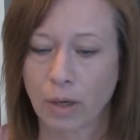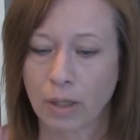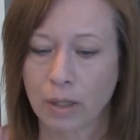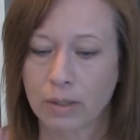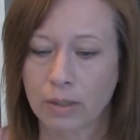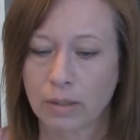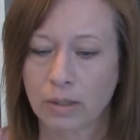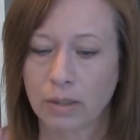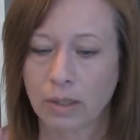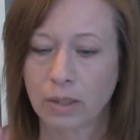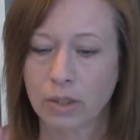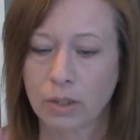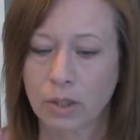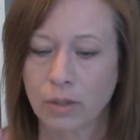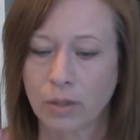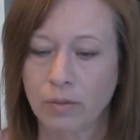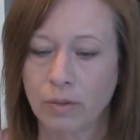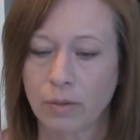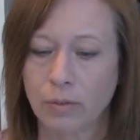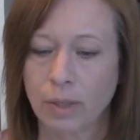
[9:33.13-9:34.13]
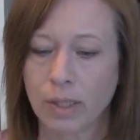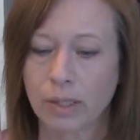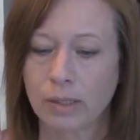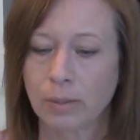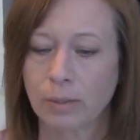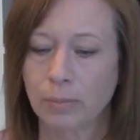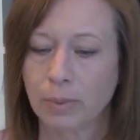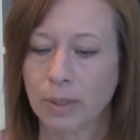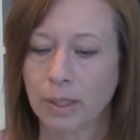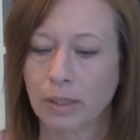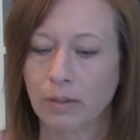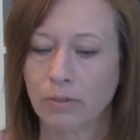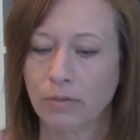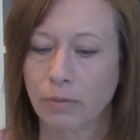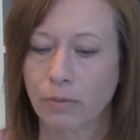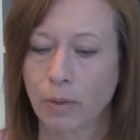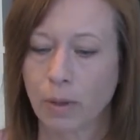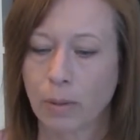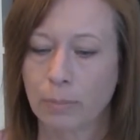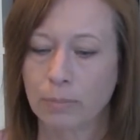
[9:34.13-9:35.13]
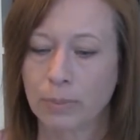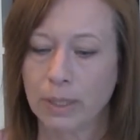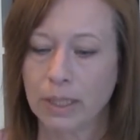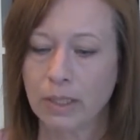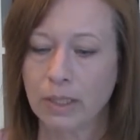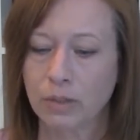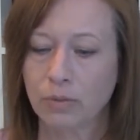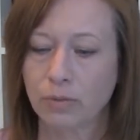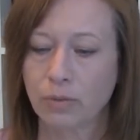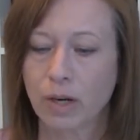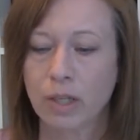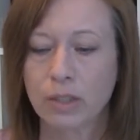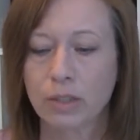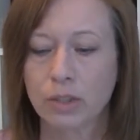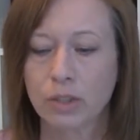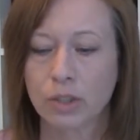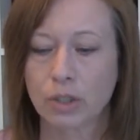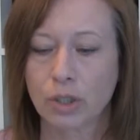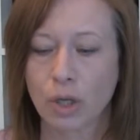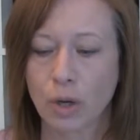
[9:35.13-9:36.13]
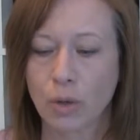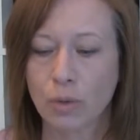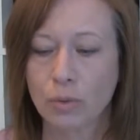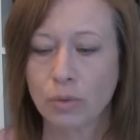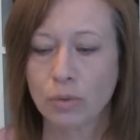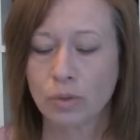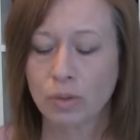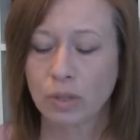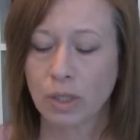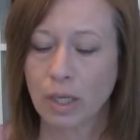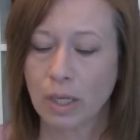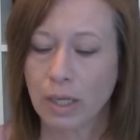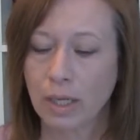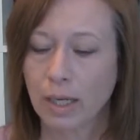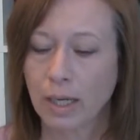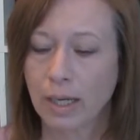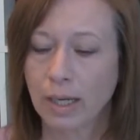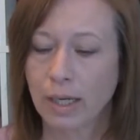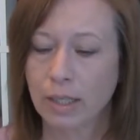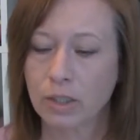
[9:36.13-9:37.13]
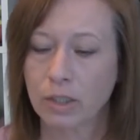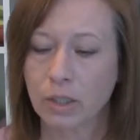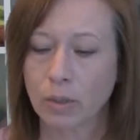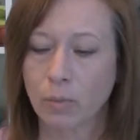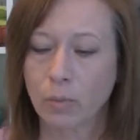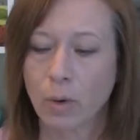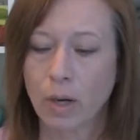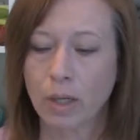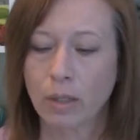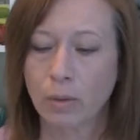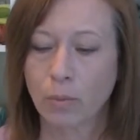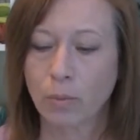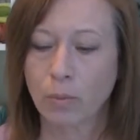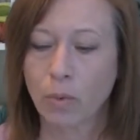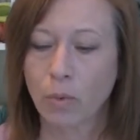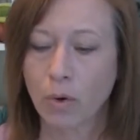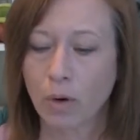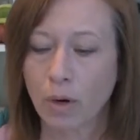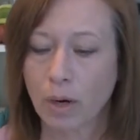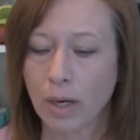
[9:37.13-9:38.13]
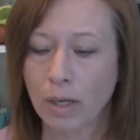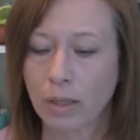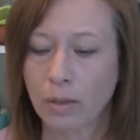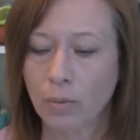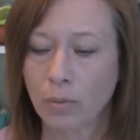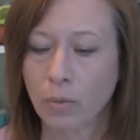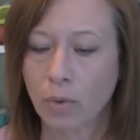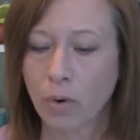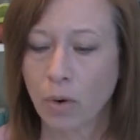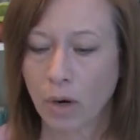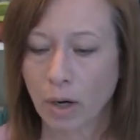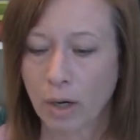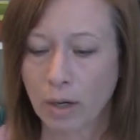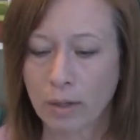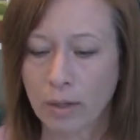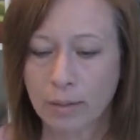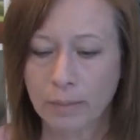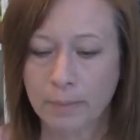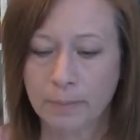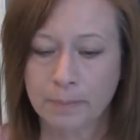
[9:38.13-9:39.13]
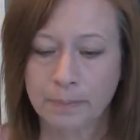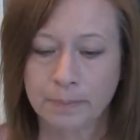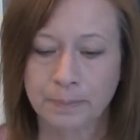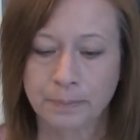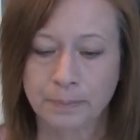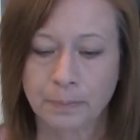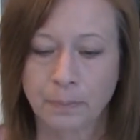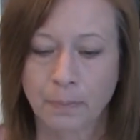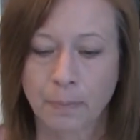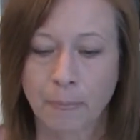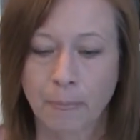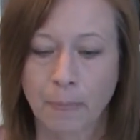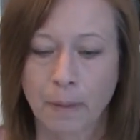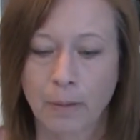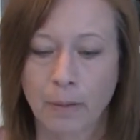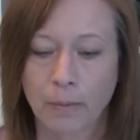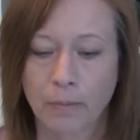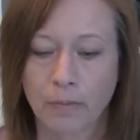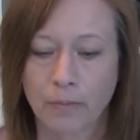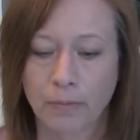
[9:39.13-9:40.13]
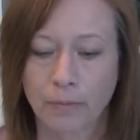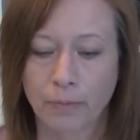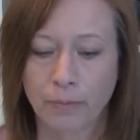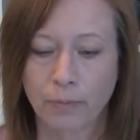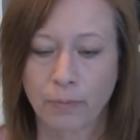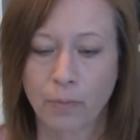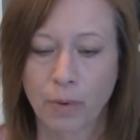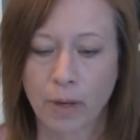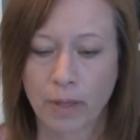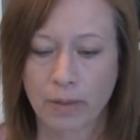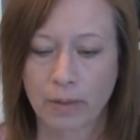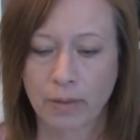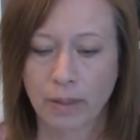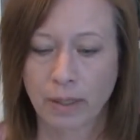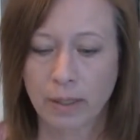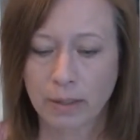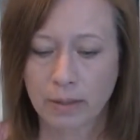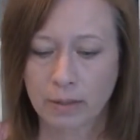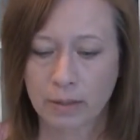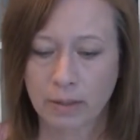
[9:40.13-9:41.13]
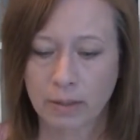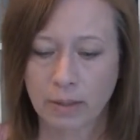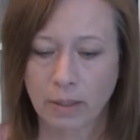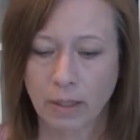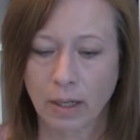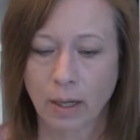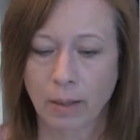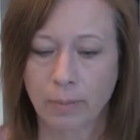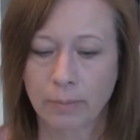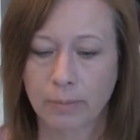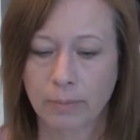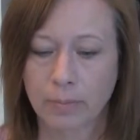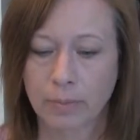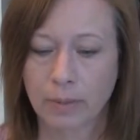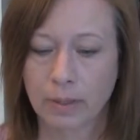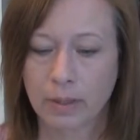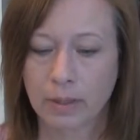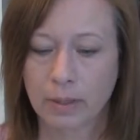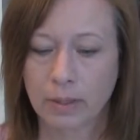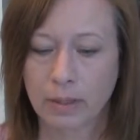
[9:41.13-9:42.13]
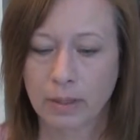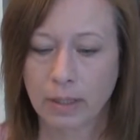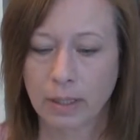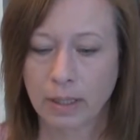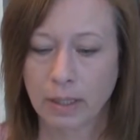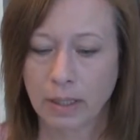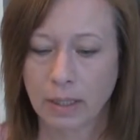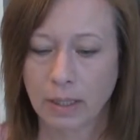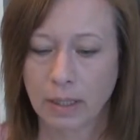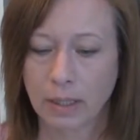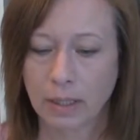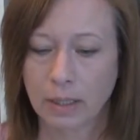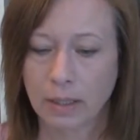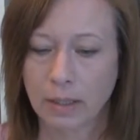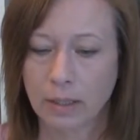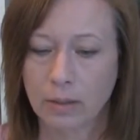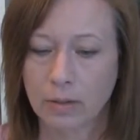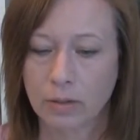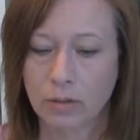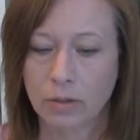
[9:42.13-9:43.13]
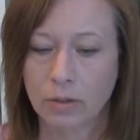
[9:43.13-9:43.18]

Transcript: it's a Dutch oven recipe for peach French toast, and she won an award with it. The